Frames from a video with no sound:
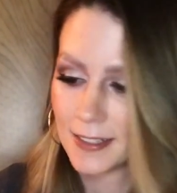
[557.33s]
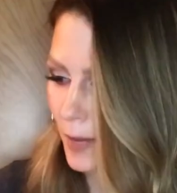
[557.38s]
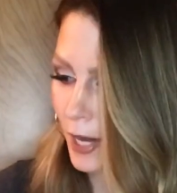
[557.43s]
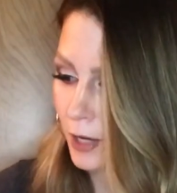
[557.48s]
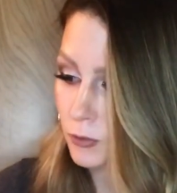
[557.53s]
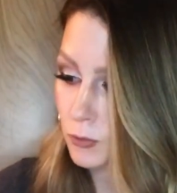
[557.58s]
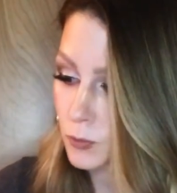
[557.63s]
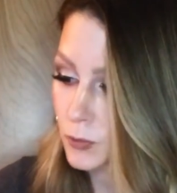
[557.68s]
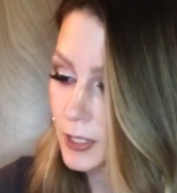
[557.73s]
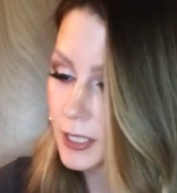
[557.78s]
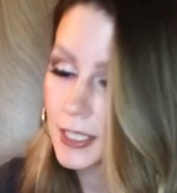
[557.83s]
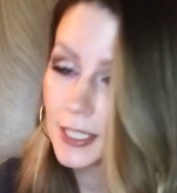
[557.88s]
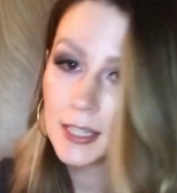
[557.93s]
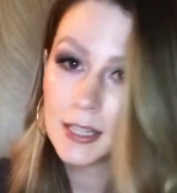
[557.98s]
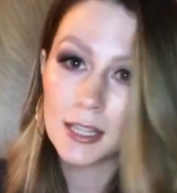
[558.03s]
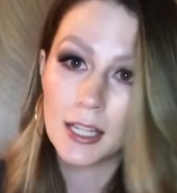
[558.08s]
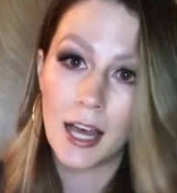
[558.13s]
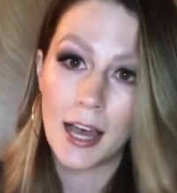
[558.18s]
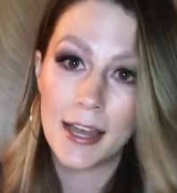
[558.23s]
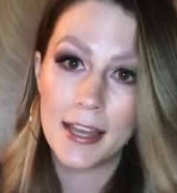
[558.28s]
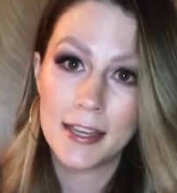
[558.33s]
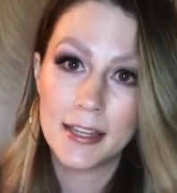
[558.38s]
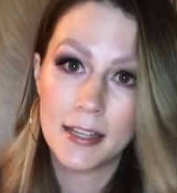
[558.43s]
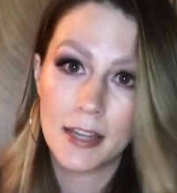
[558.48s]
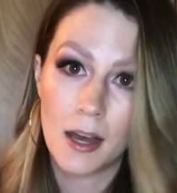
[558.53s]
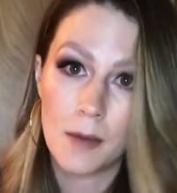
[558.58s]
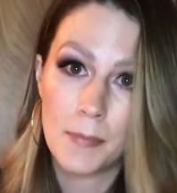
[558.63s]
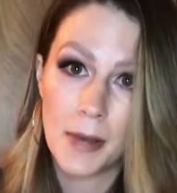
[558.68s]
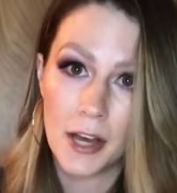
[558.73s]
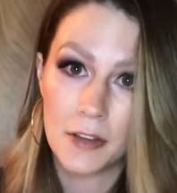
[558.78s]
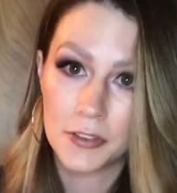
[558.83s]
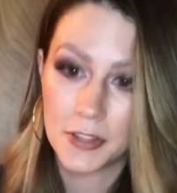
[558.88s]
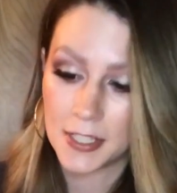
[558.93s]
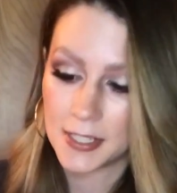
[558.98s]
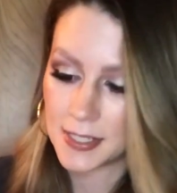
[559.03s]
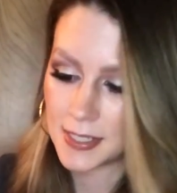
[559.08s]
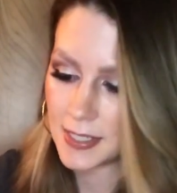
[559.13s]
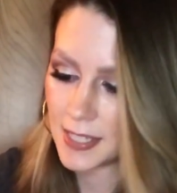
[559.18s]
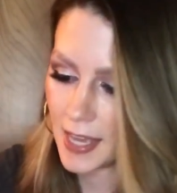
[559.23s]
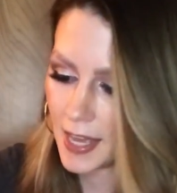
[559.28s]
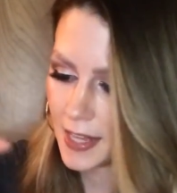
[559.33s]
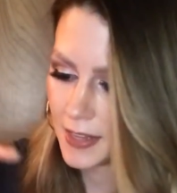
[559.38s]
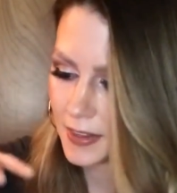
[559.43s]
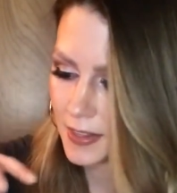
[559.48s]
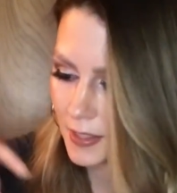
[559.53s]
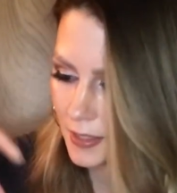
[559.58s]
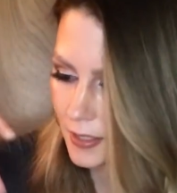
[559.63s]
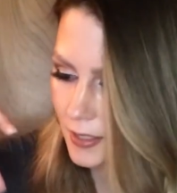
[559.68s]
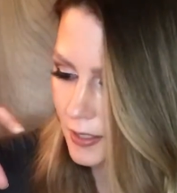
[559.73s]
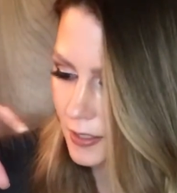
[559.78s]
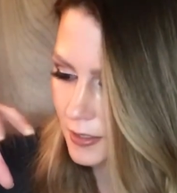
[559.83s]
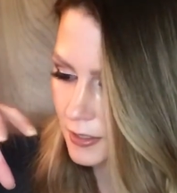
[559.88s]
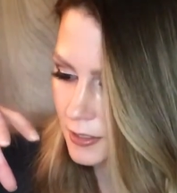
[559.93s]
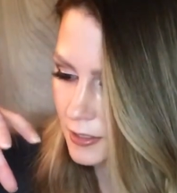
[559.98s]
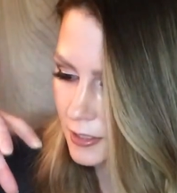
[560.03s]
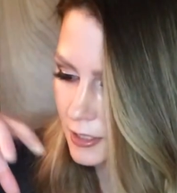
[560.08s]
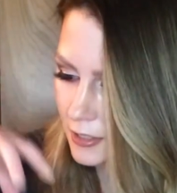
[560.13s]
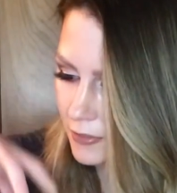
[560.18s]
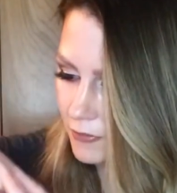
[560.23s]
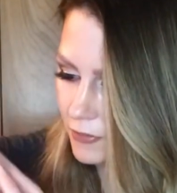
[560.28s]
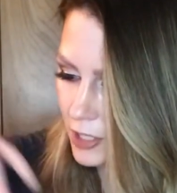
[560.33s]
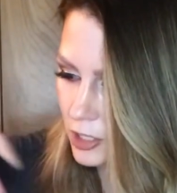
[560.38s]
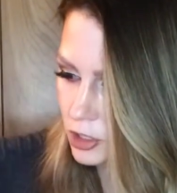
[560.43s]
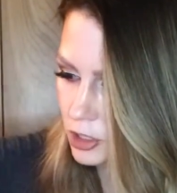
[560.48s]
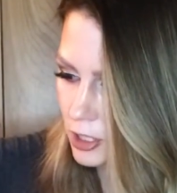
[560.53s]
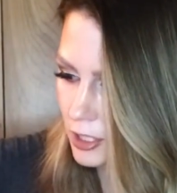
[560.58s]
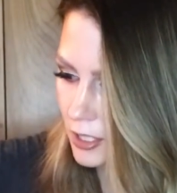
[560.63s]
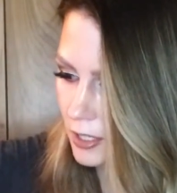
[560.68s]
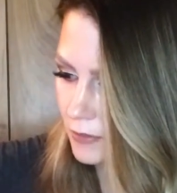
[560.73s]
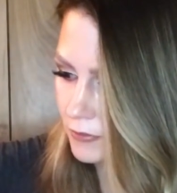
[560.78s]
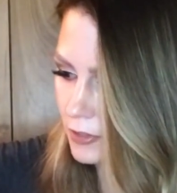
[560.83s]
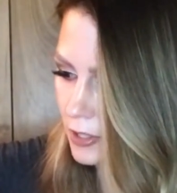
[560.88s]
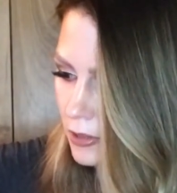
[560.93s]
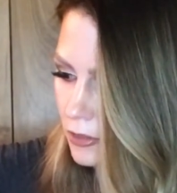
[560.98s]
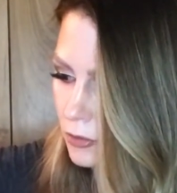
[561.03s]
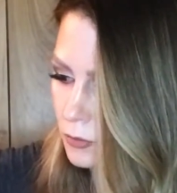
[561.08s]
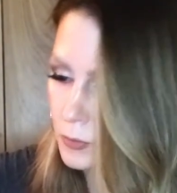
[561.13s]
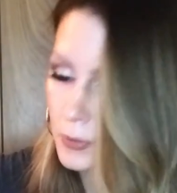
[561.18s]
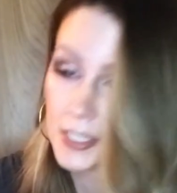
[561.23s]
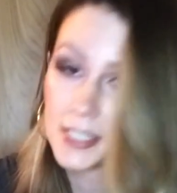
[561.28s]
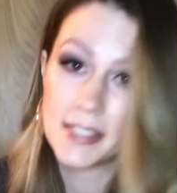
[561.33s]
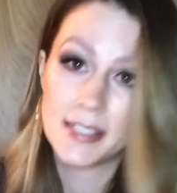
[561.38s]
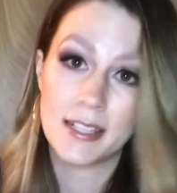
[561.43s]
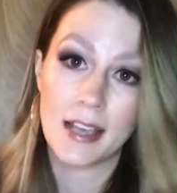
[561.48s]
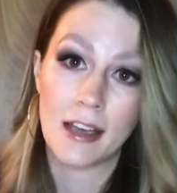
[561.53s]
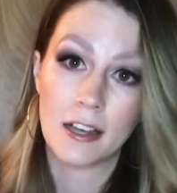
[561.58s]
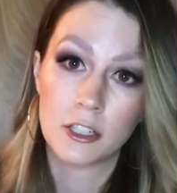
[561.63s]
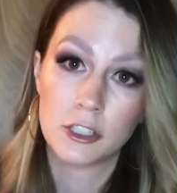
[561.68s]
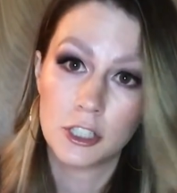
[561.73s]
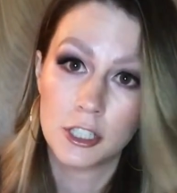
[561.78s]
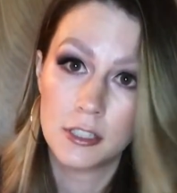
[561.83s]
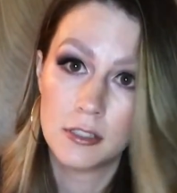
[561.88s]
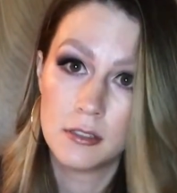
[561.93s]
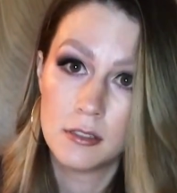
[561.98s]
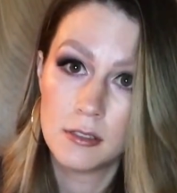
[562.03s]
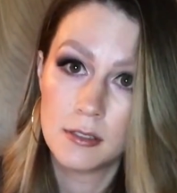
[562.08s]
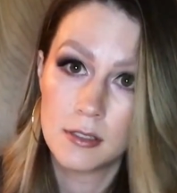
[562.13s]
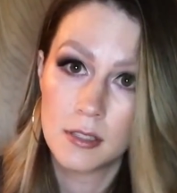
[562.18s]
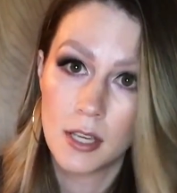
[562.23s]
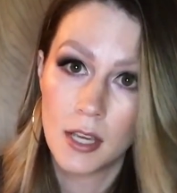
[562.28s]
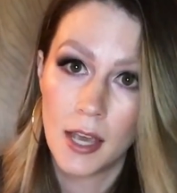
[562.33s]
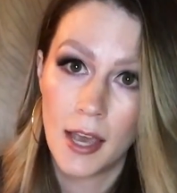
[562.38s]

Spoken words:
I really like about this set the division of the 3 sections,